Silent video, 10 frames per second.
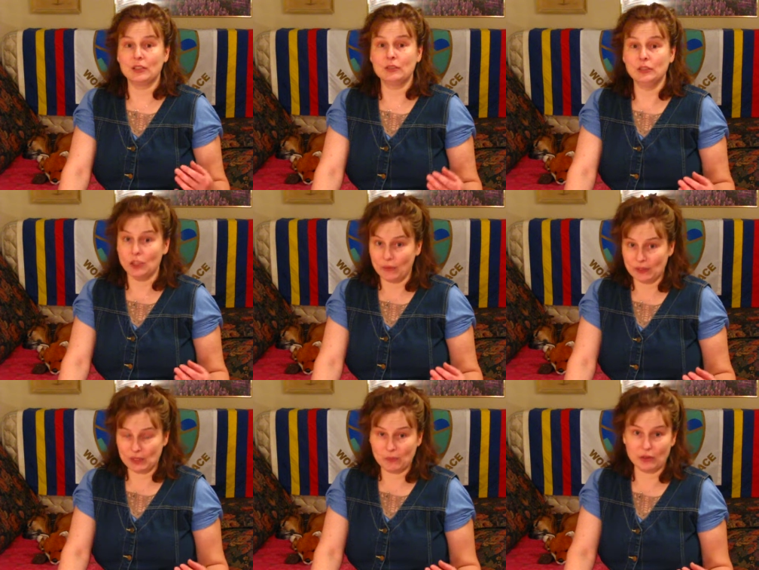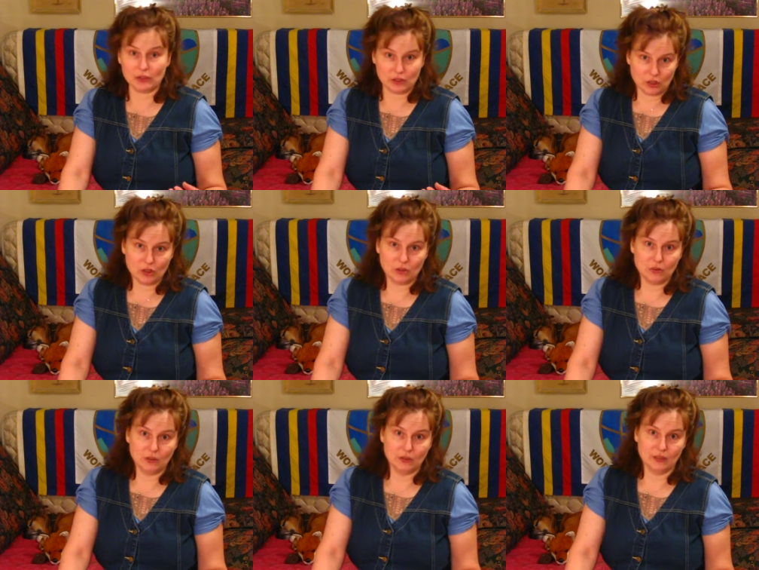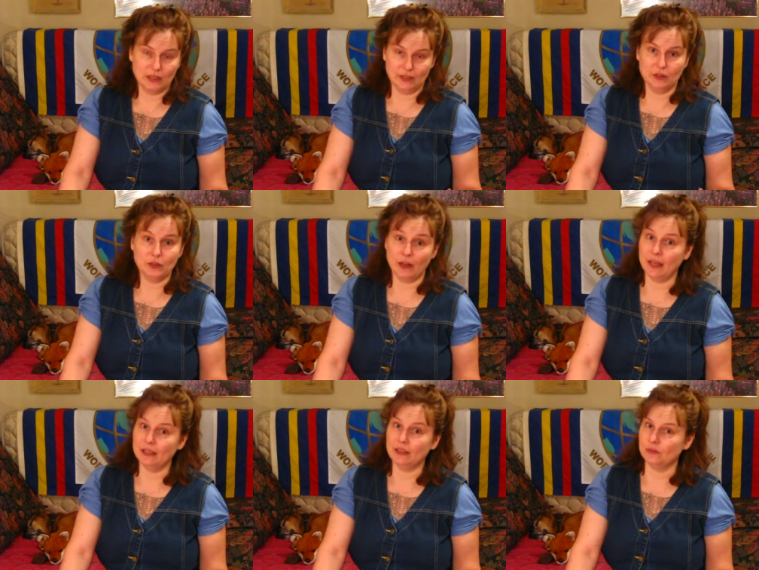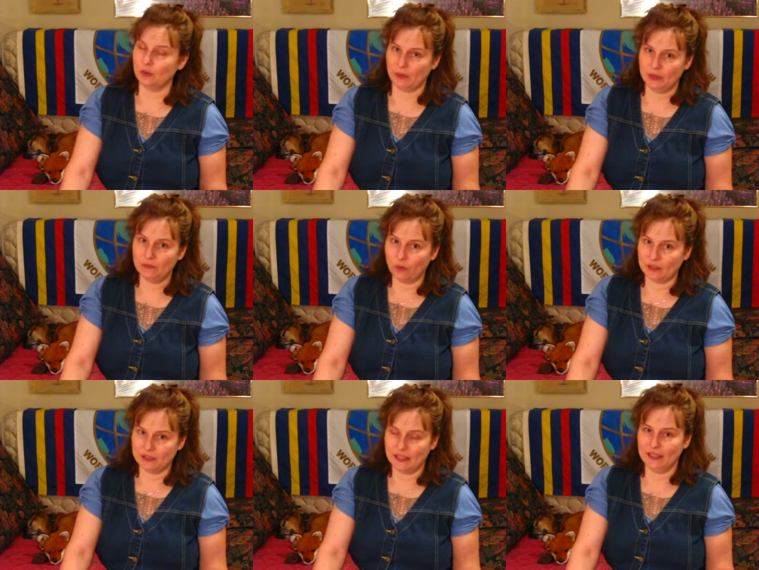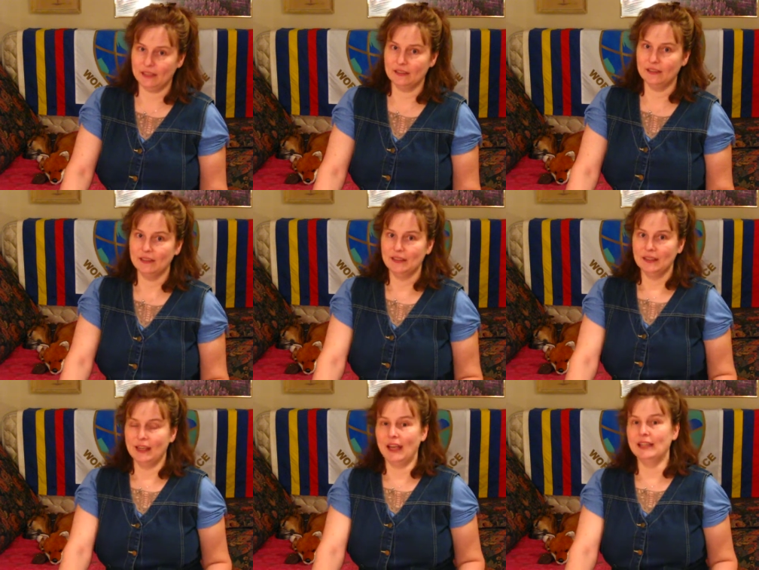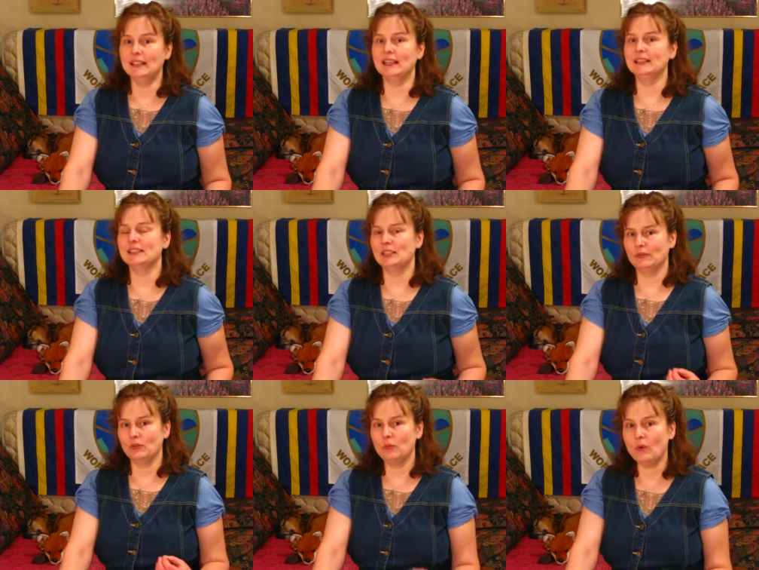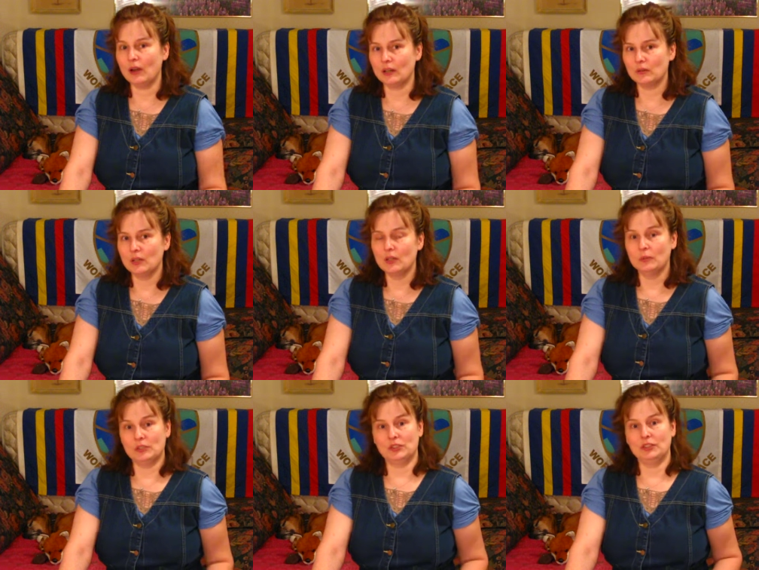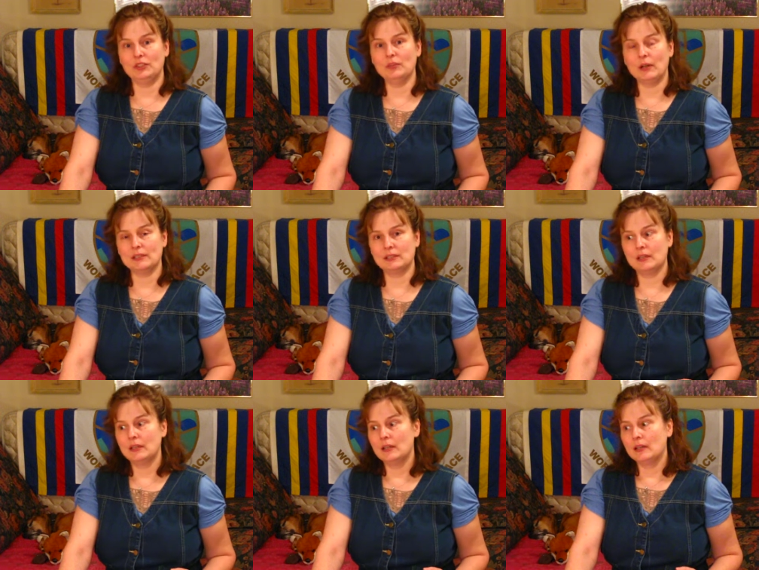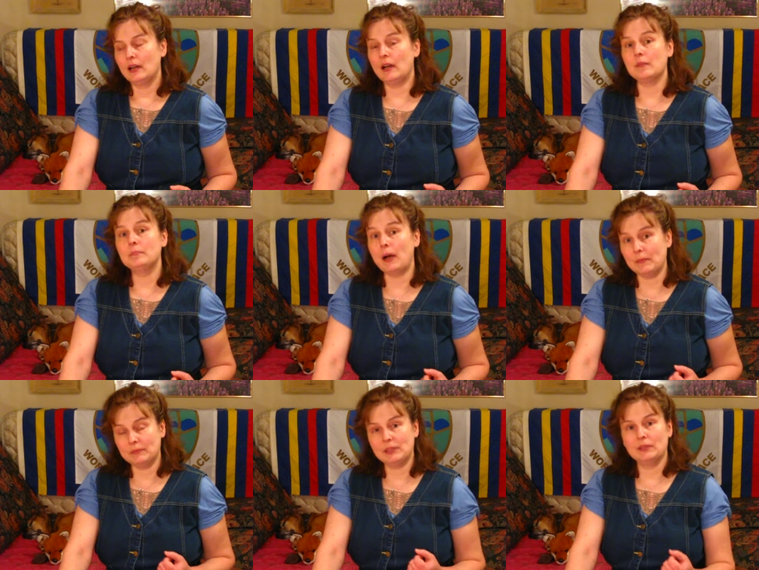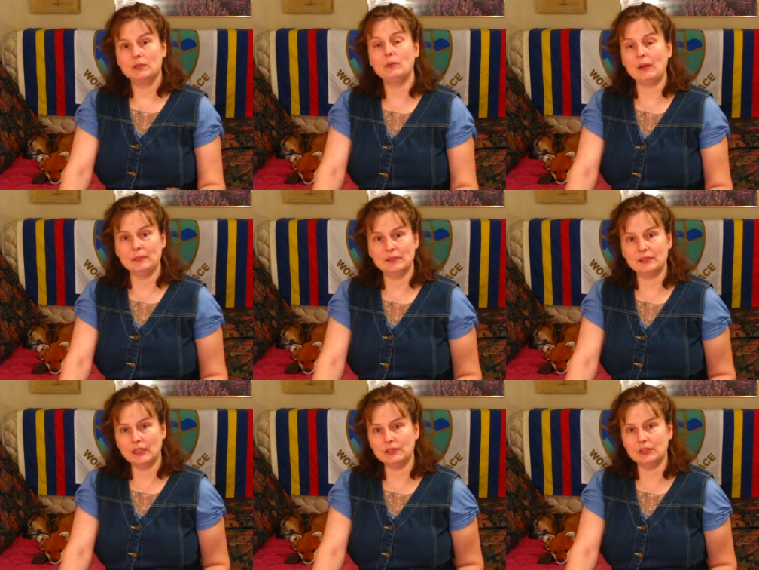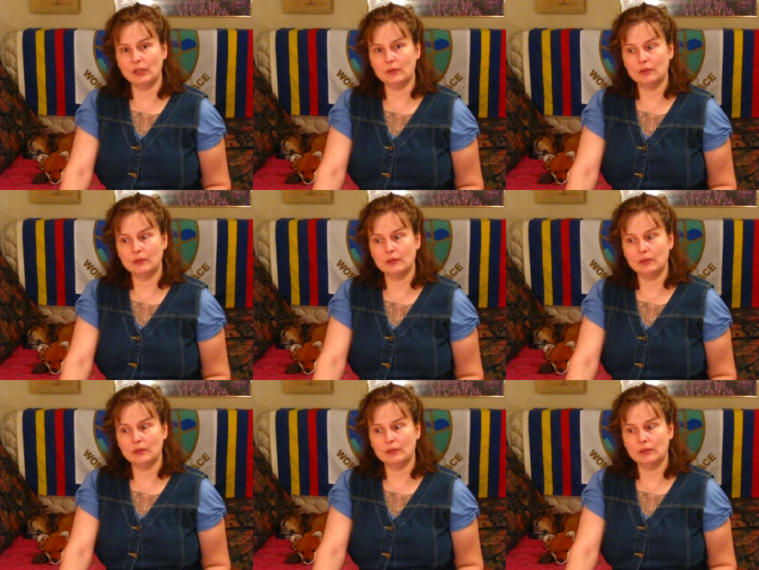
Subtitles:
U.S.-supported coup in Ukraine of 2014, and then the Civil War, which the U.S. Pumped weapons into.